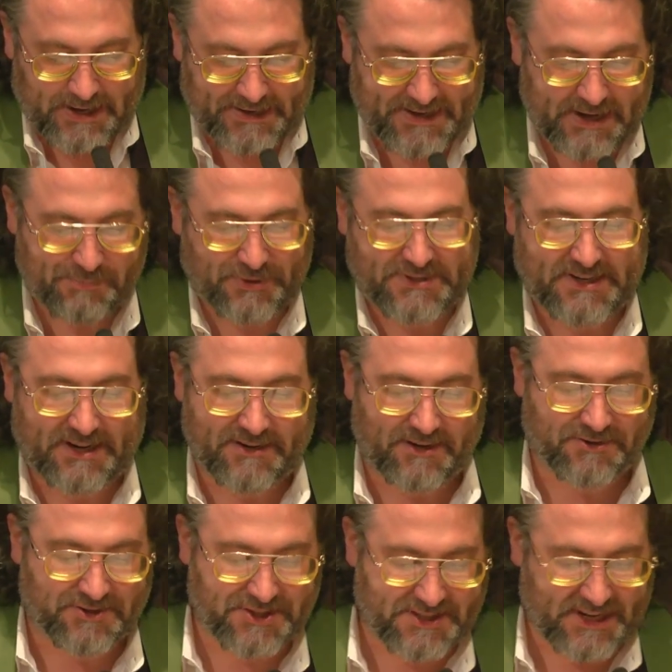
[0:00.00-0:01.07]
I can't pretend to
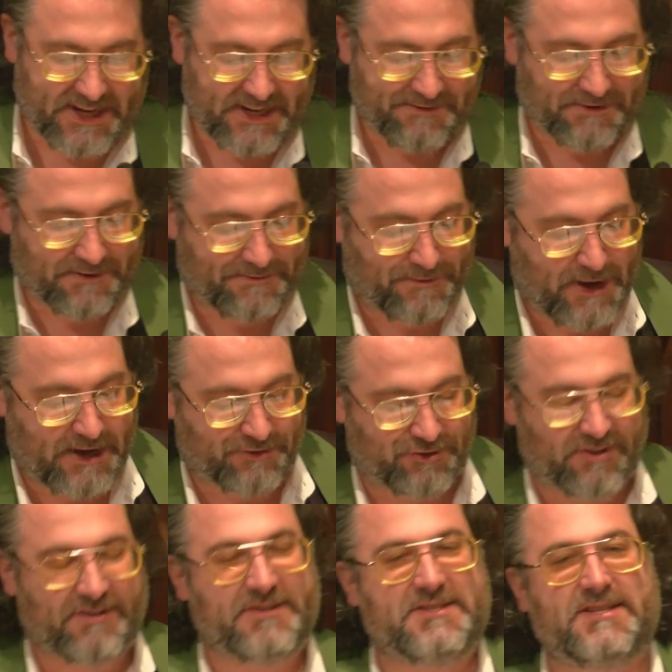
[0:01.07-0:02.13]
understand even a
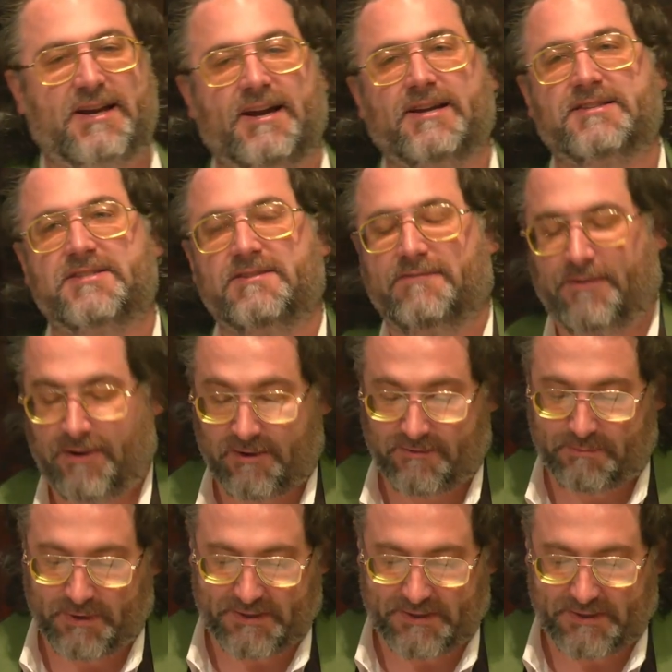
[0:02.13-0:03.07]
fraction of the science involved,